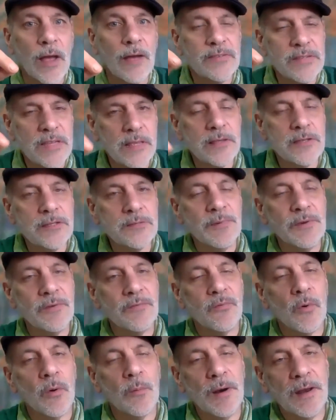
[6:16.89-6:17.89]
I've said this
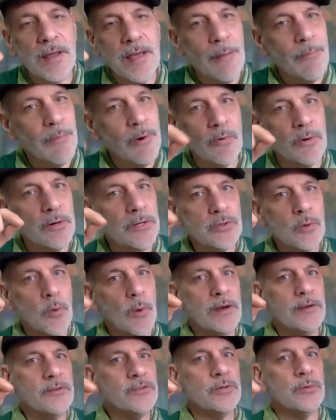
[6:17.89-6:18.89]
before, but Capricorn is
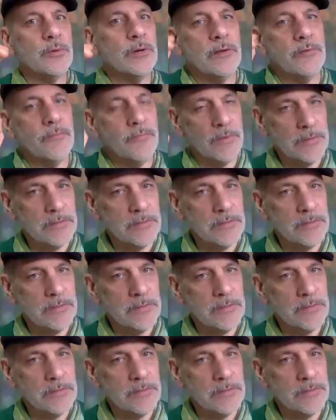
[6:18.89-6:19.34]
quite intuitive.